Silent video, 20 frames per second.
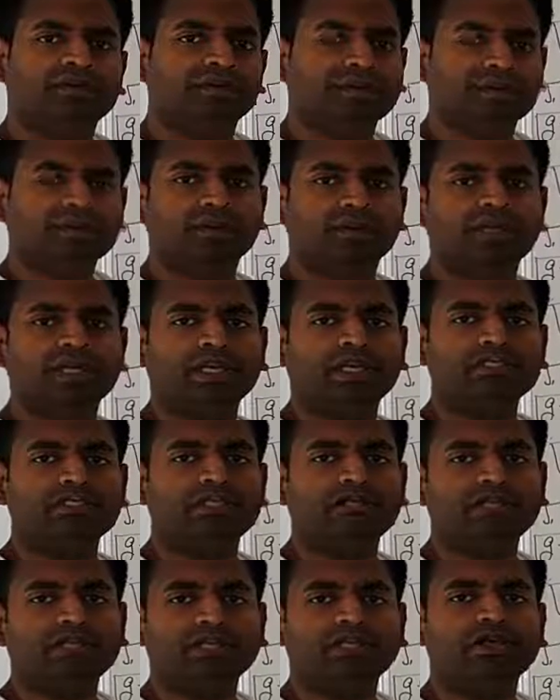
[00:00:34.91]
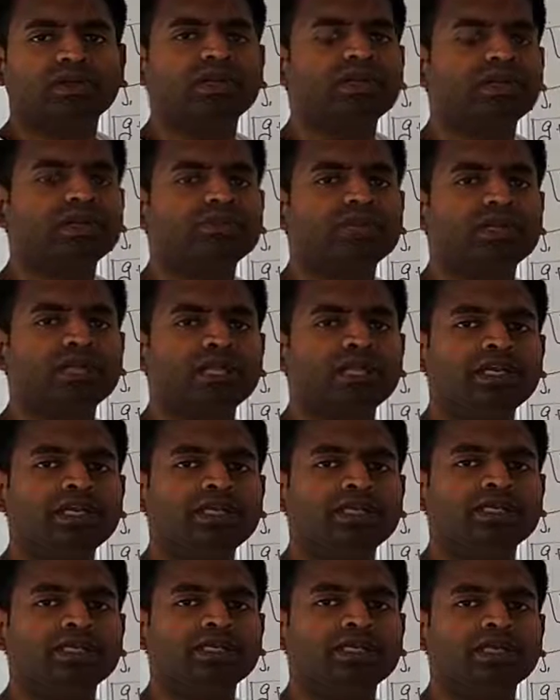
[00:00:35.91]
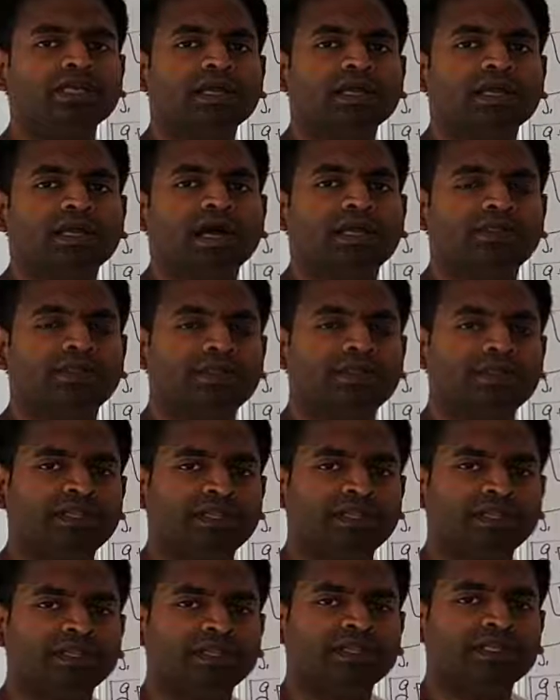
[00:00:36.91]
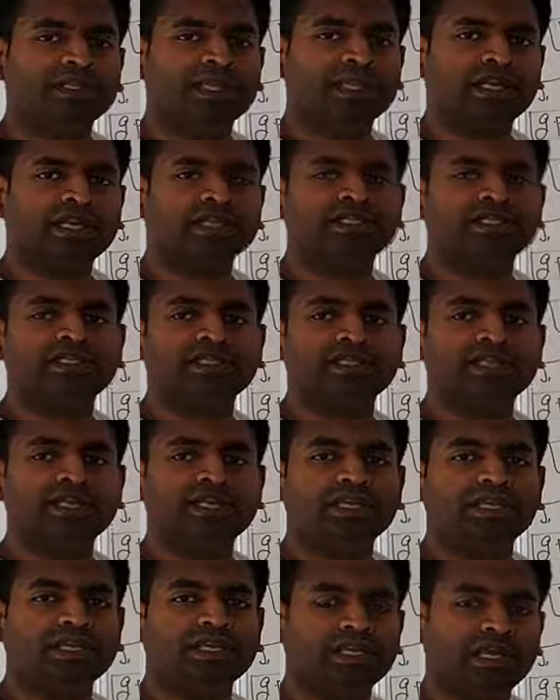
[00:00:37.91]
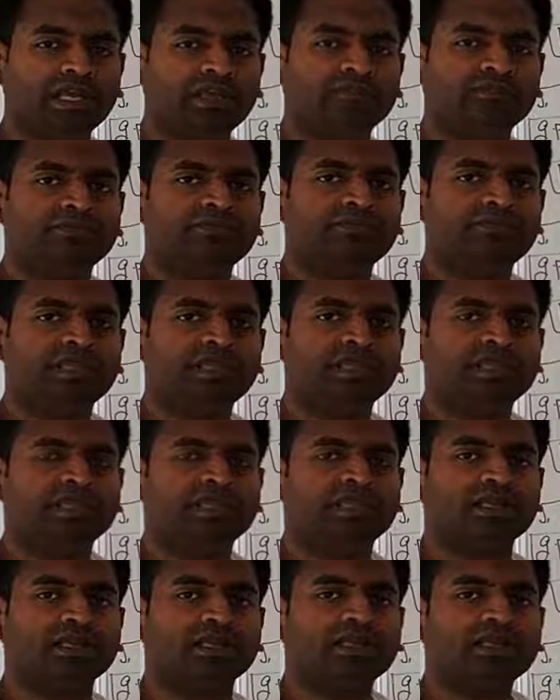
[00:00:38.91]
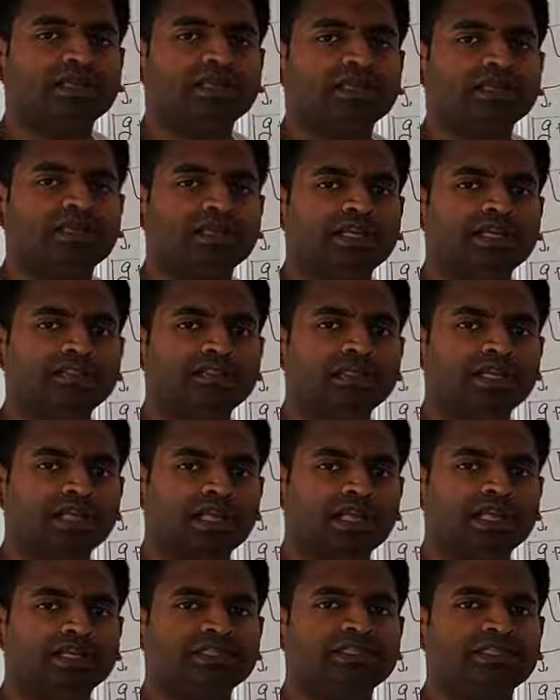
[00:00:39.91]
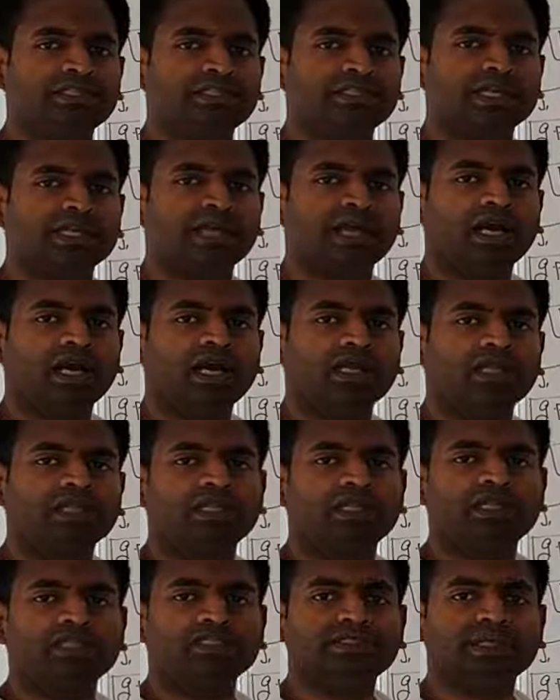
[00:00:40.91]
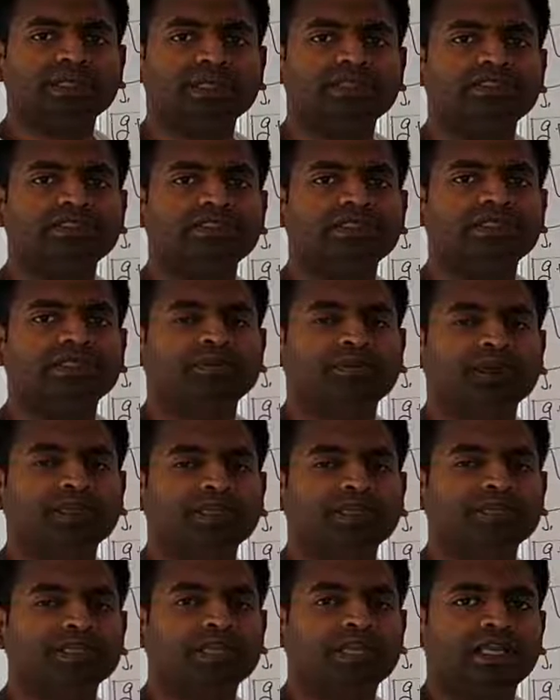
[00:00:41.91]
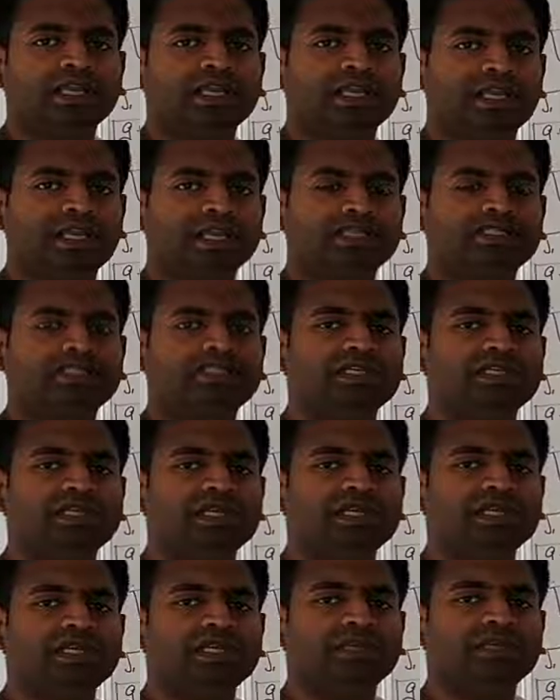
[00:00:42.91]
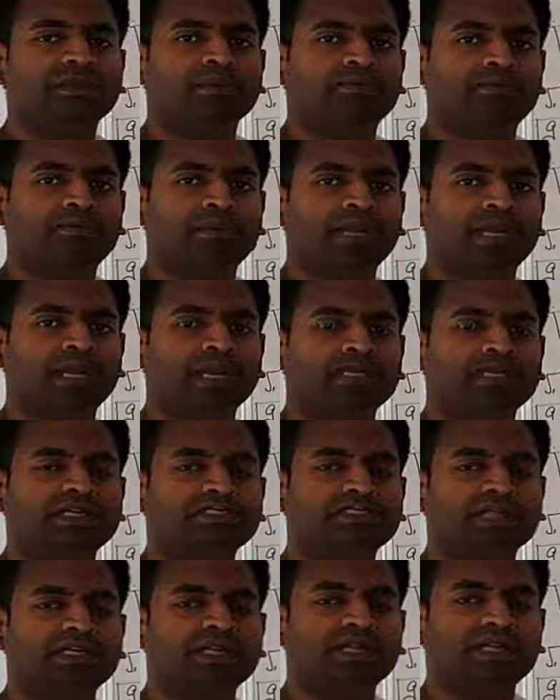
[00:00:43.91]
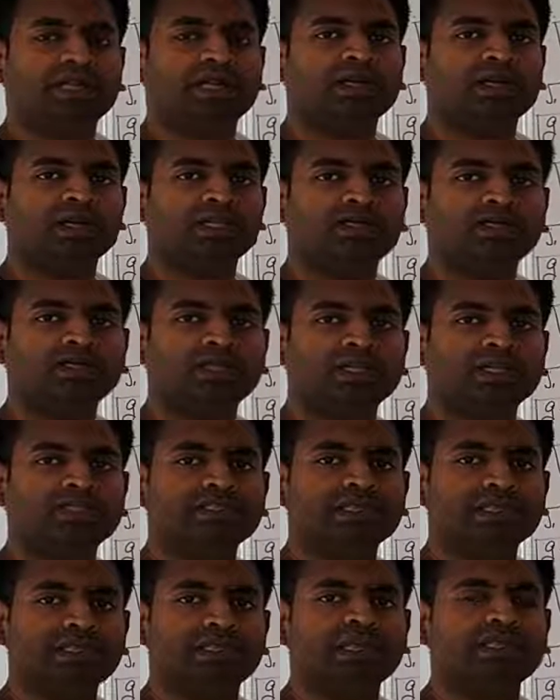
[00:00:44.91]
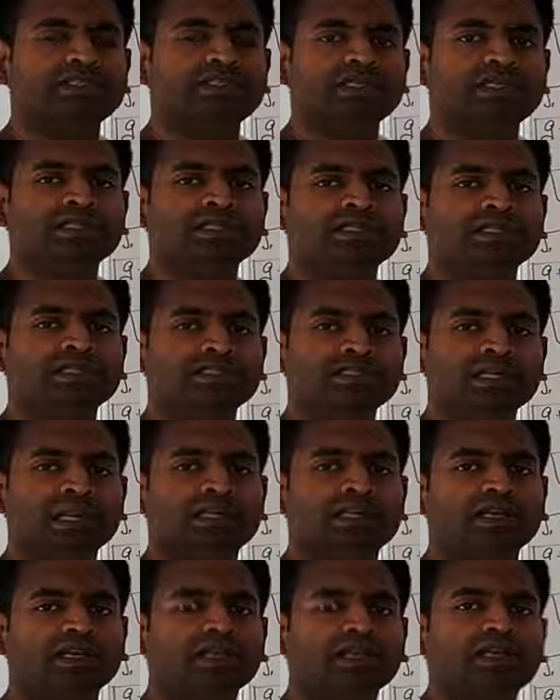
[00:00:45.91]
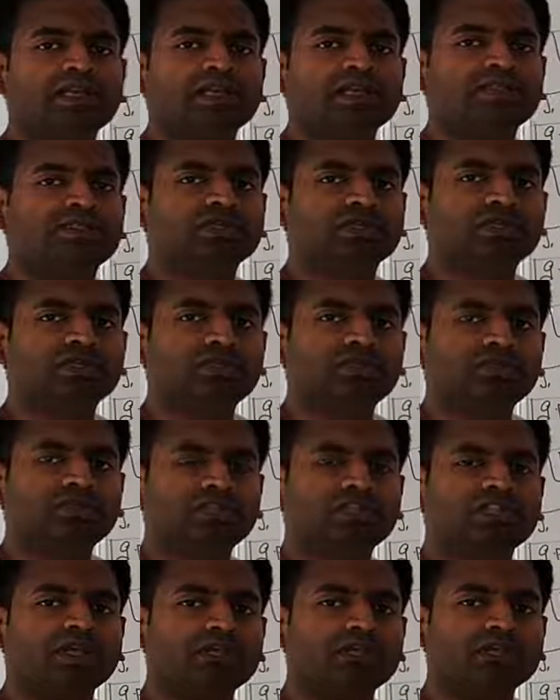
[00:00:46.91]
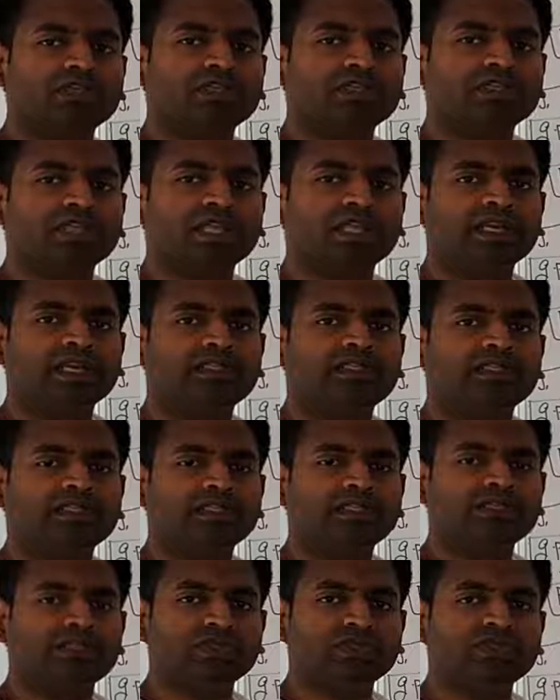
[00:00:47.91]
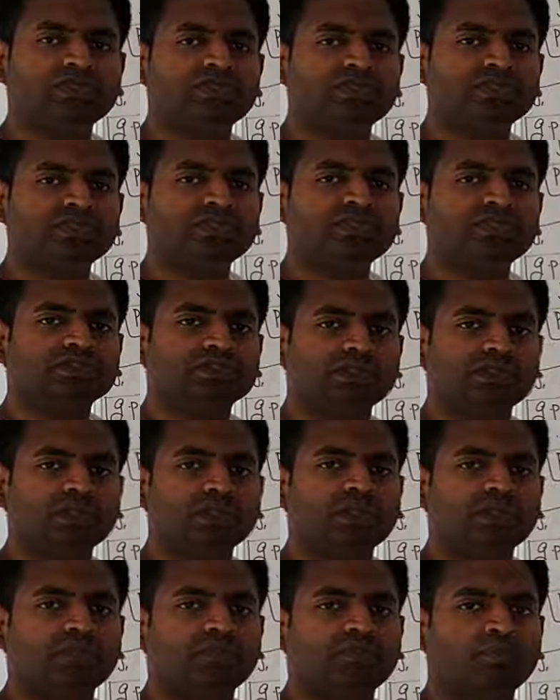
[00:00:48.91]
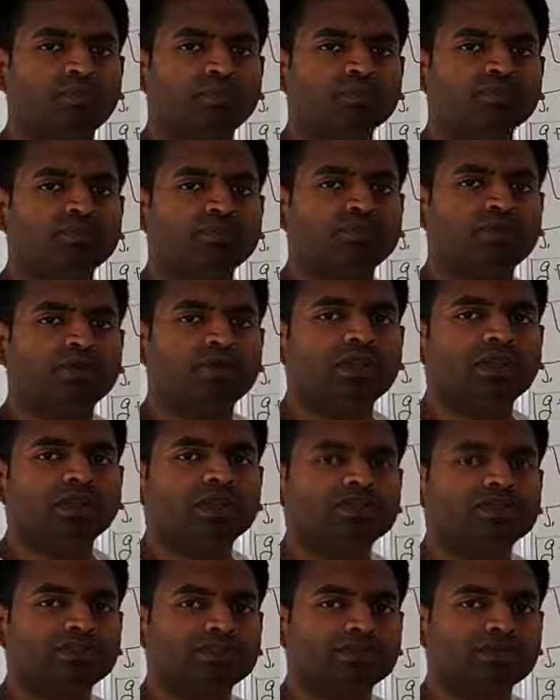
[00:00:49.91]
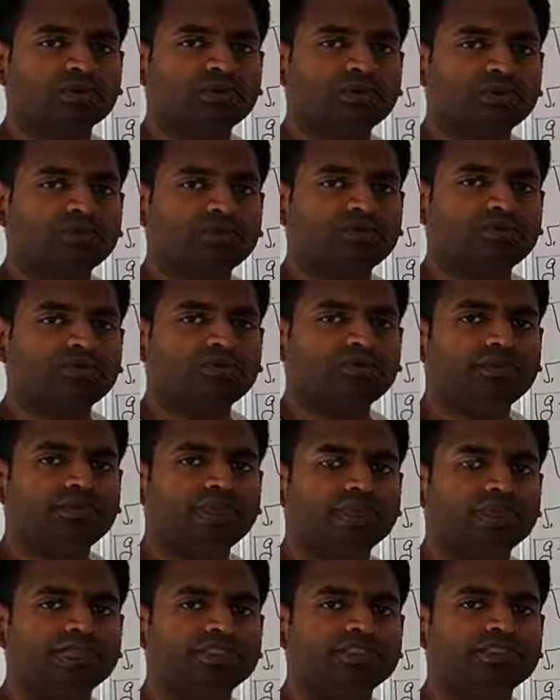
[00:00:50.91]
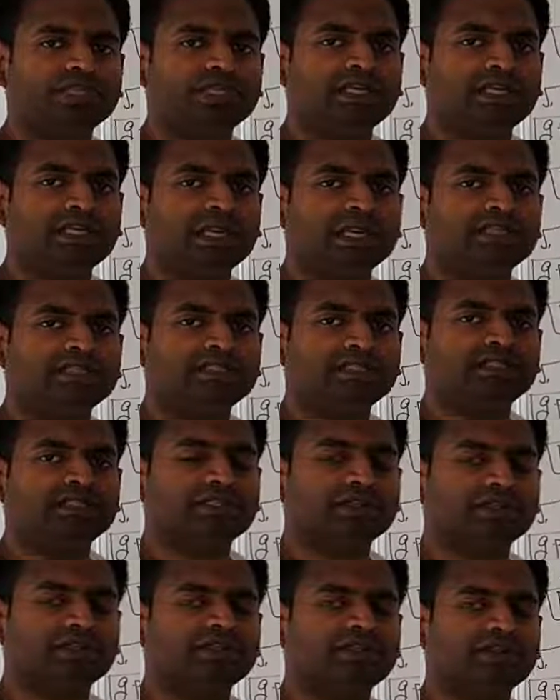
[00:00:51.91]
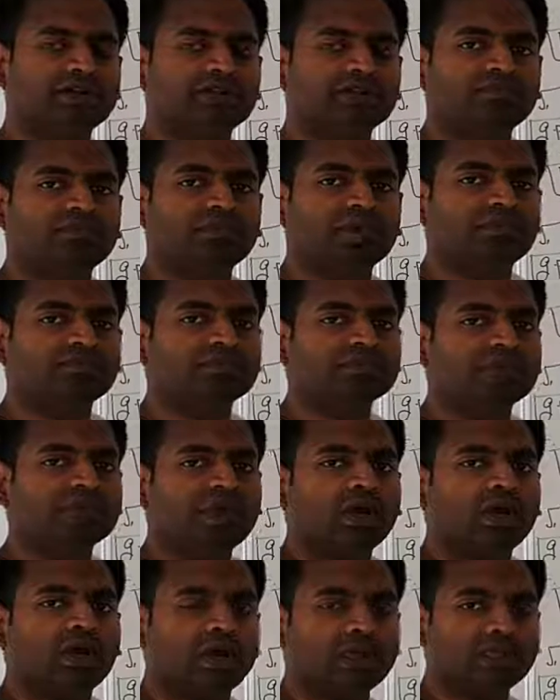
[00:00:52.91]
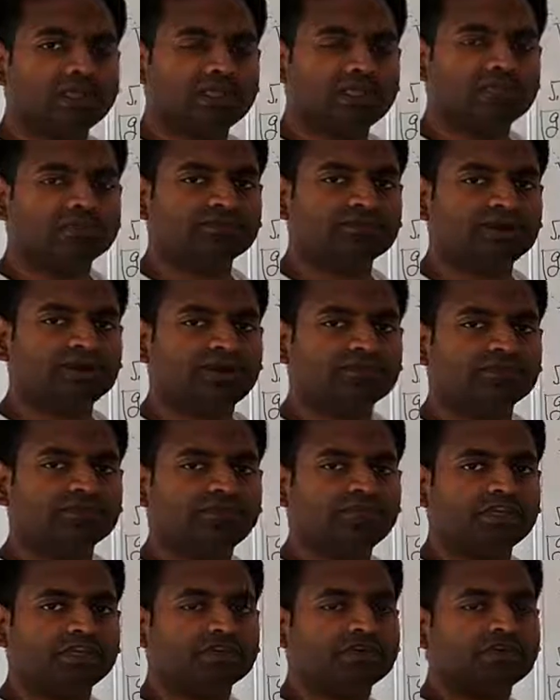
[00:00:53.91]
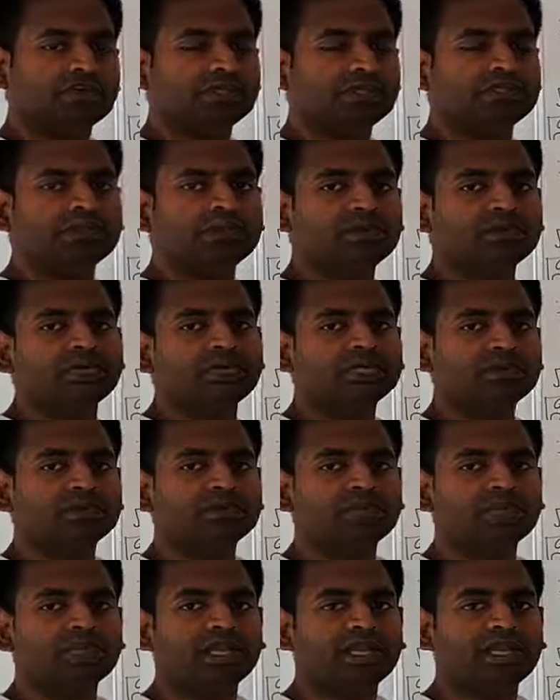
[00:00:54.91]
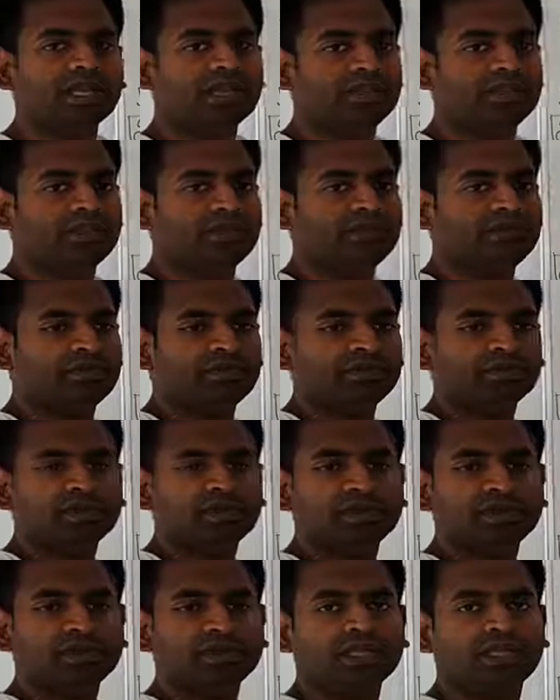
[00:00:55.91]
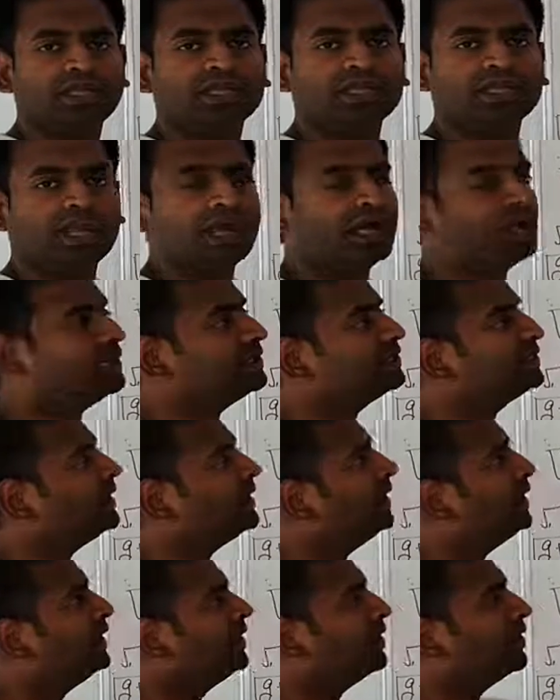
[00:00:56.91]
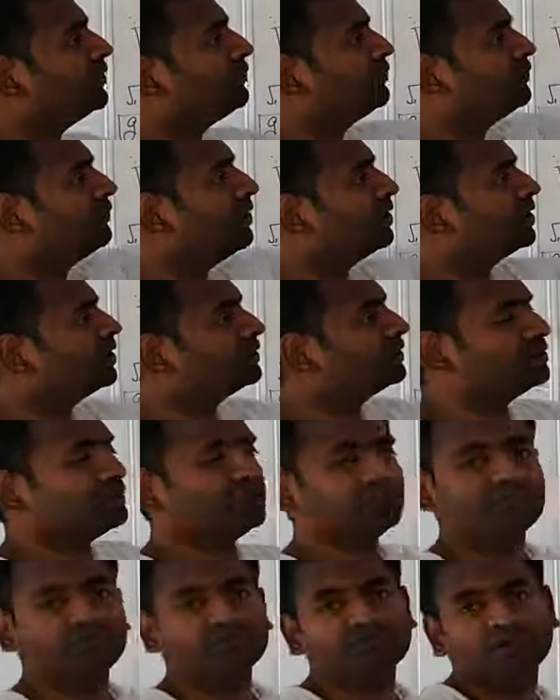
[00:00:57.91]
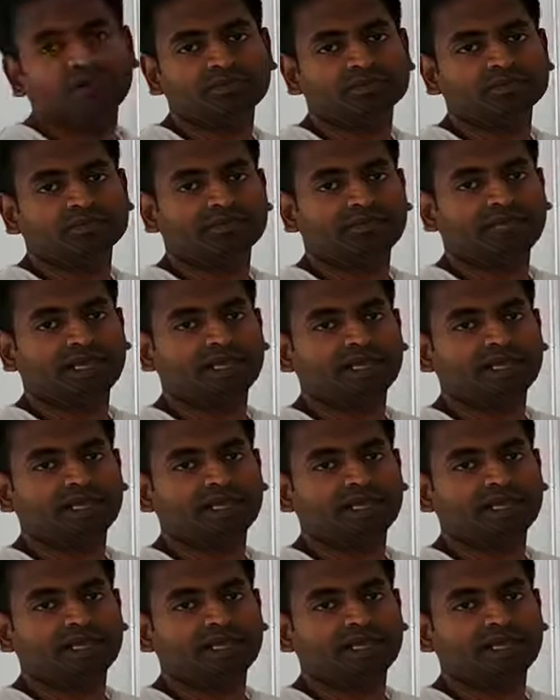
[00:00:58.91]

Without energy we cannot do anything. And then there is energy in everything. There is energy in the car, there is energy in the bus, energy in the electricity, and also there is energy in the sun. So without this energy, this universe is not at all possible. So energy exists in different forms. All these forms we are going to look at today, and then we are going to get an understanding of what are the different forms of